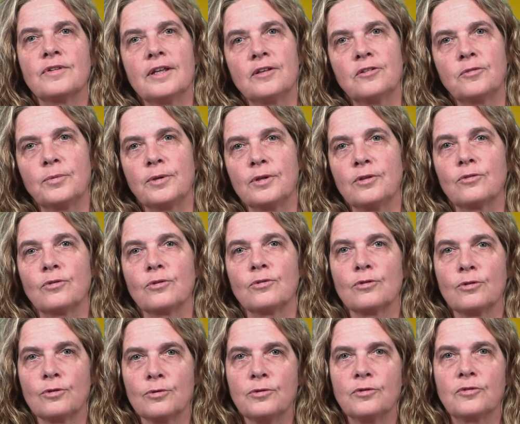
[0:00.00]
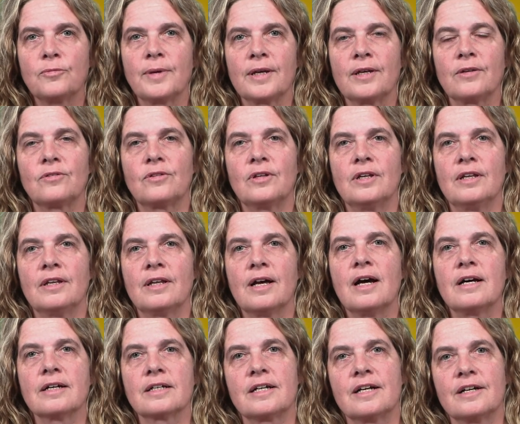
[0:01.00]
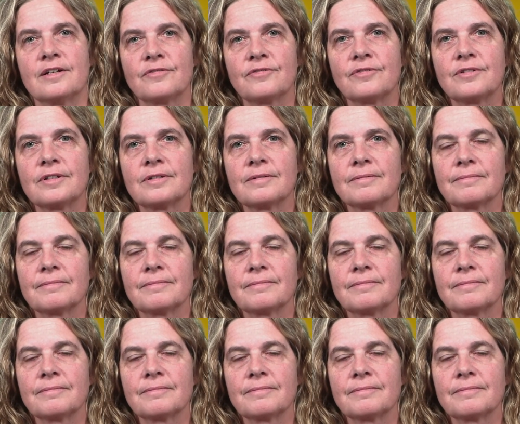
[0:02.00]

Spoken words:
Lesbians on the Loose magazine archived.